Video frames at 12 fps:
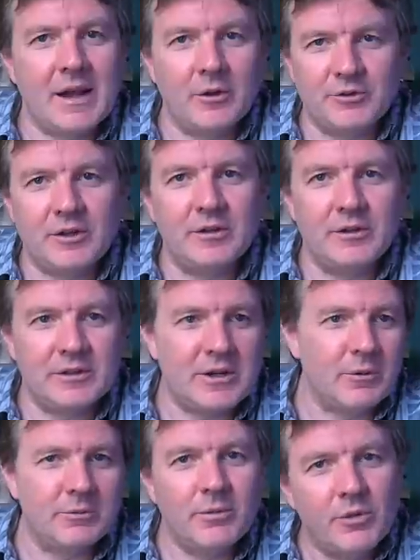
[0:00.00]
out, a, you
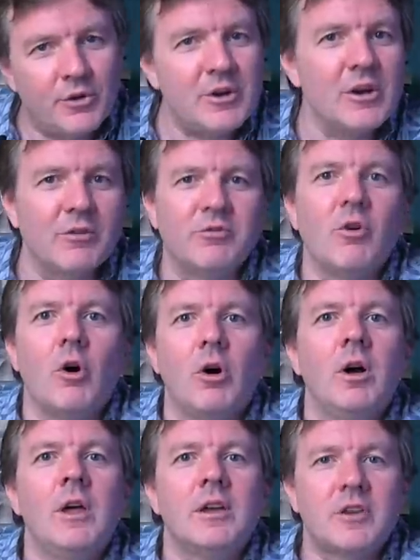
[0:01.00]
know, three or
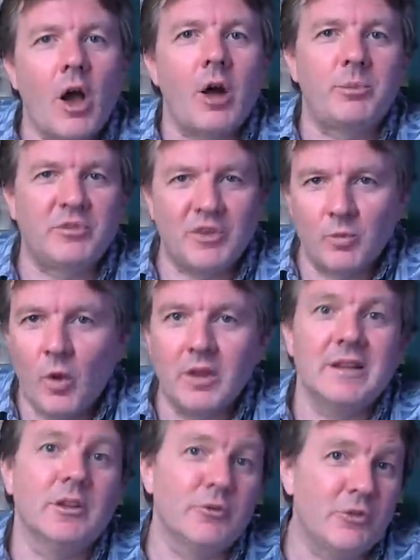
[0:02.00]
four cops in one
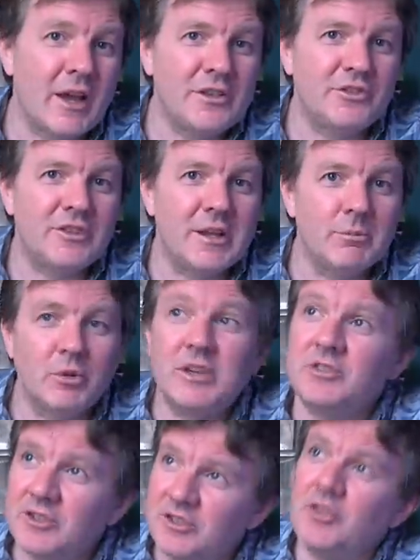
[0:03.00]
little fight scene, but he
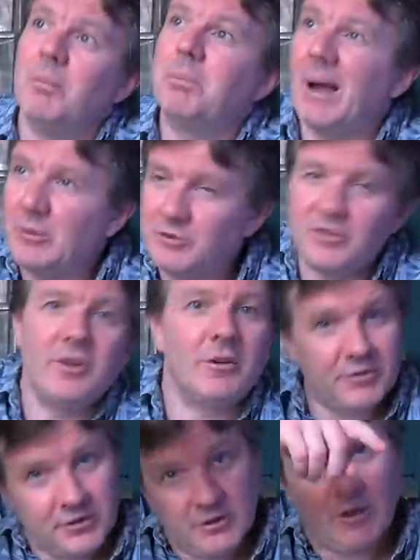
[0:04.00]
do, he's not bouncing
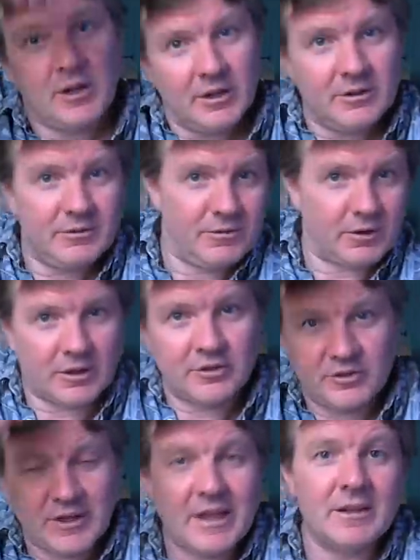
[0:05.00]
off the fucking
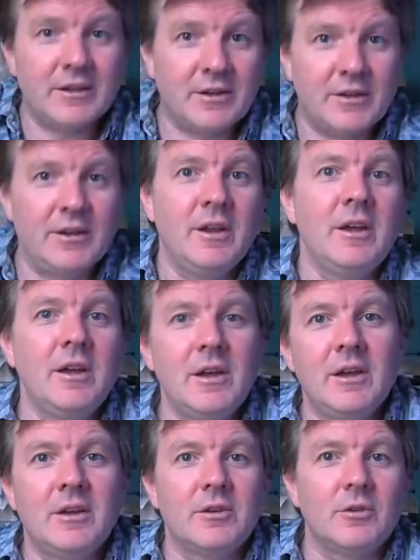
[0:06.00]
ceiling and
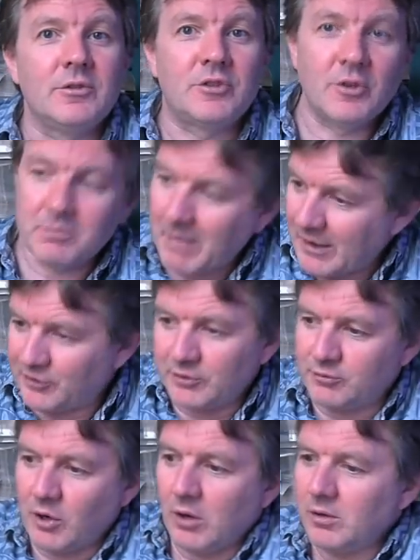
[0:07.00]
doing
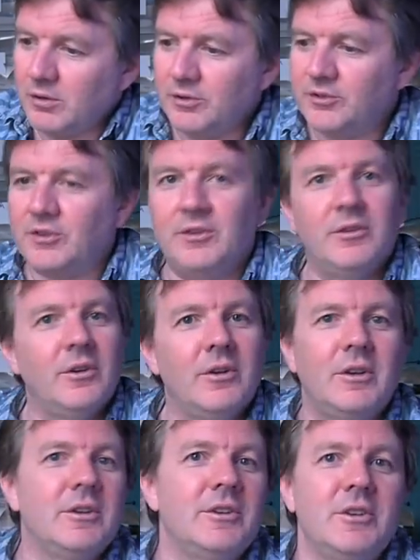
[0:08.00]
massive rolls and
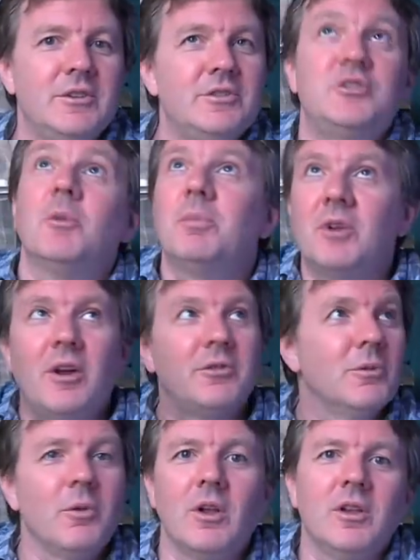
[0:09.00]
jumping off
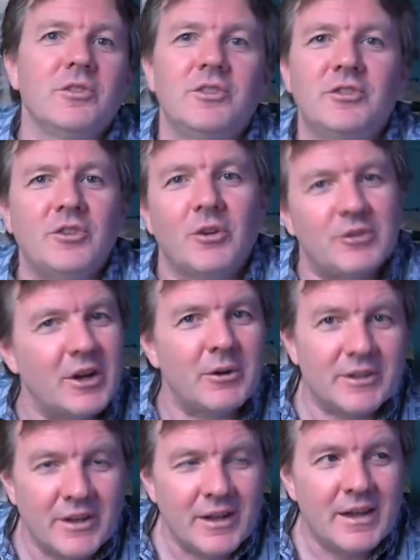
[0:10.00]
the walls and stuff. You know,
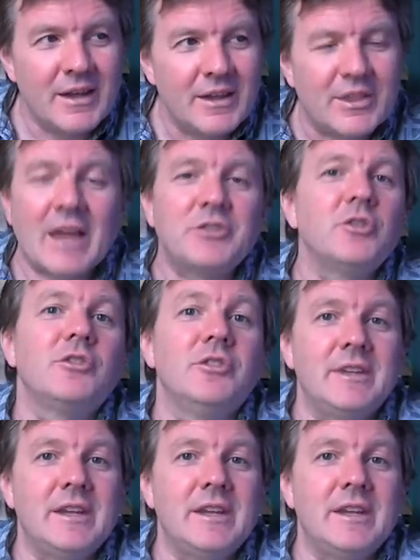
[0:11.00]
it's, that doesn't